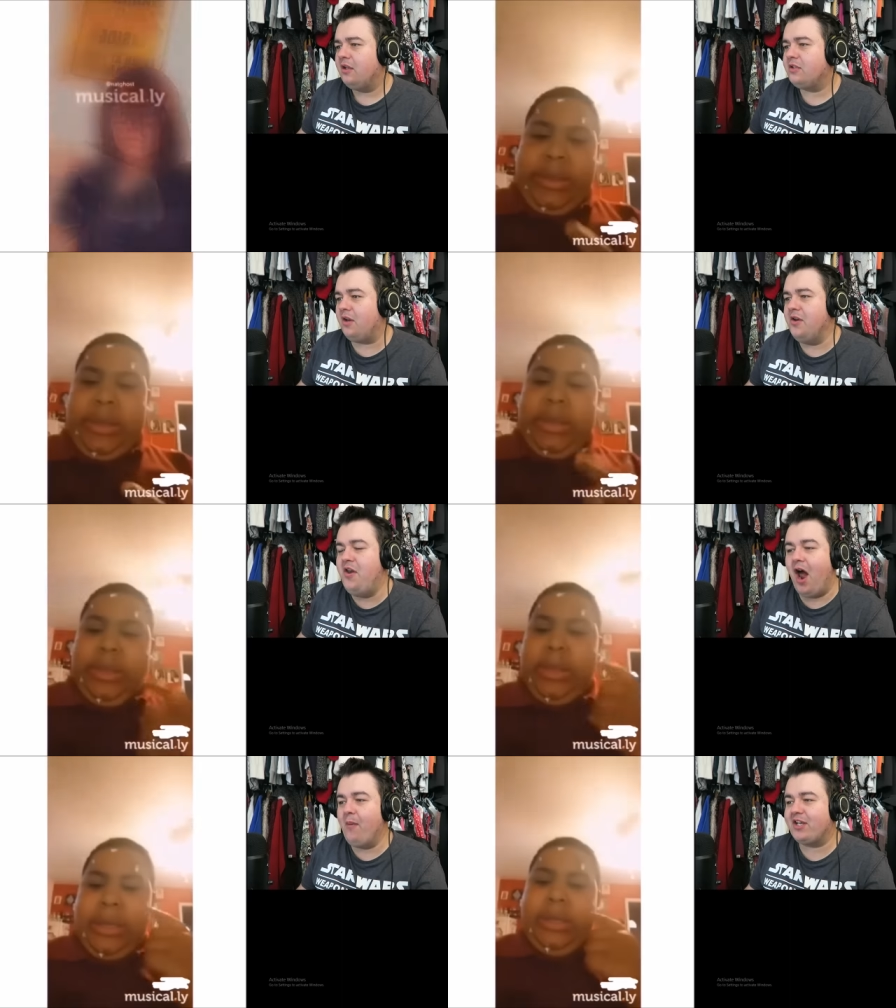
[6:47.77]
She's got
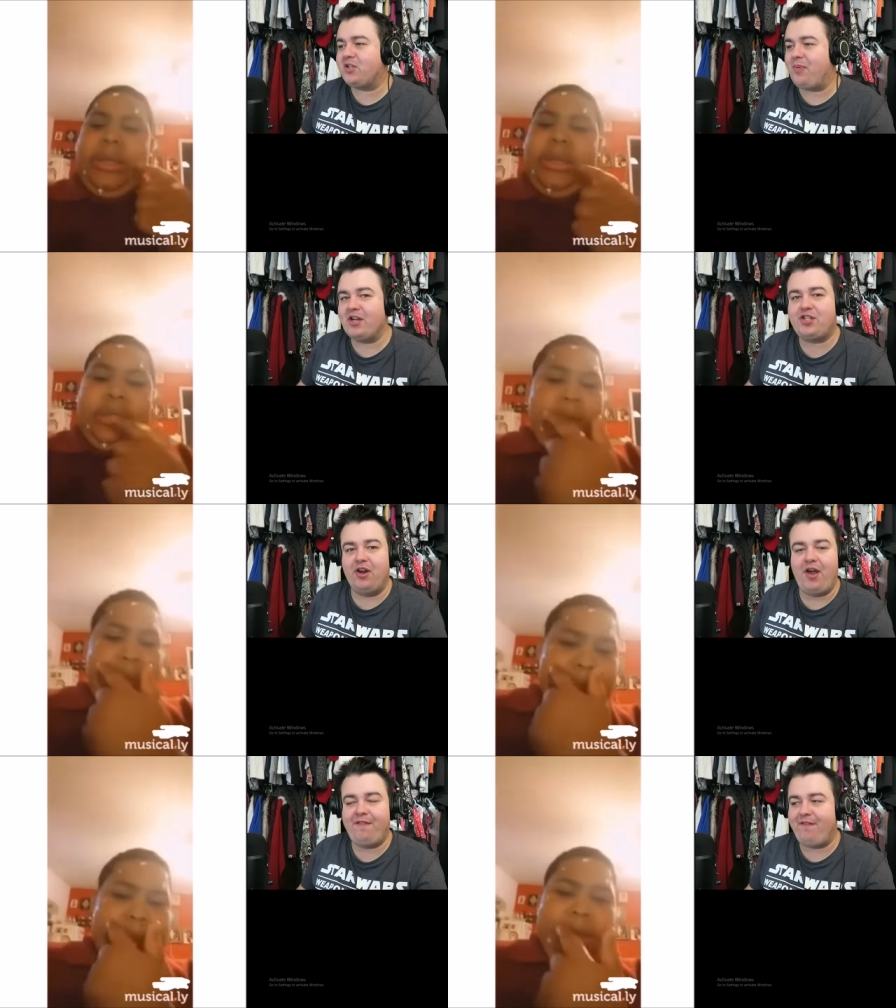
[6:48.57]
no
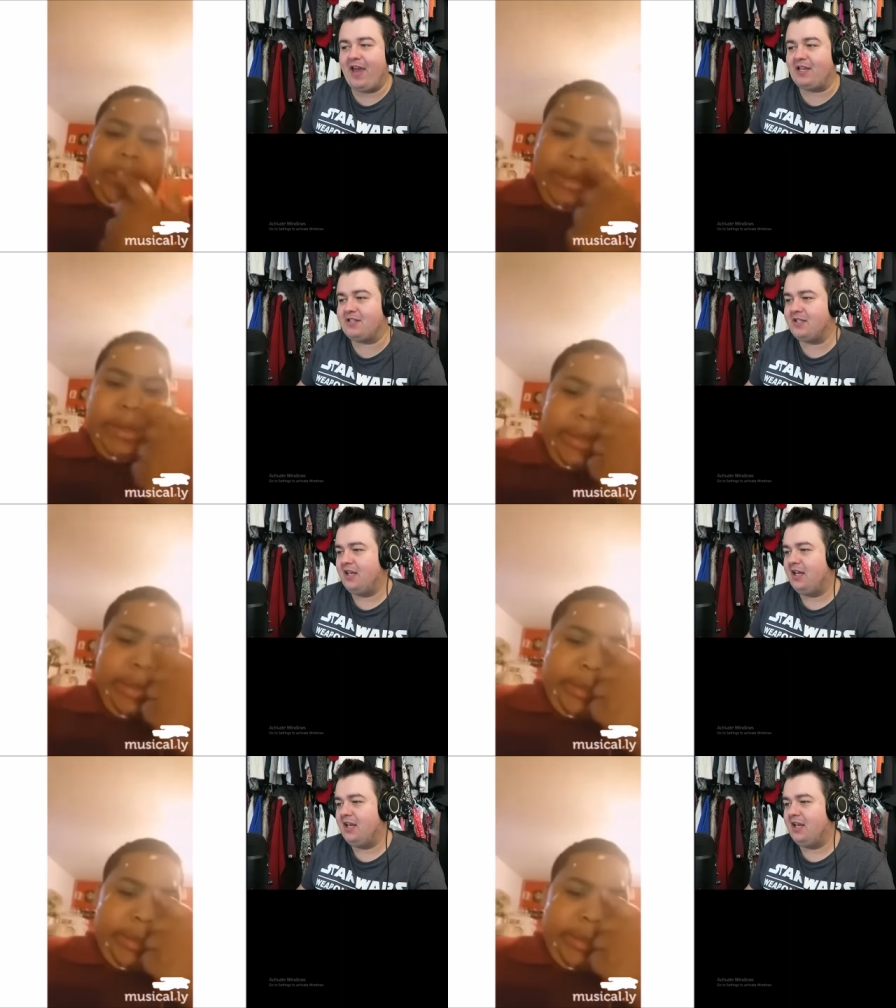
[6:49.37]
expression on her face.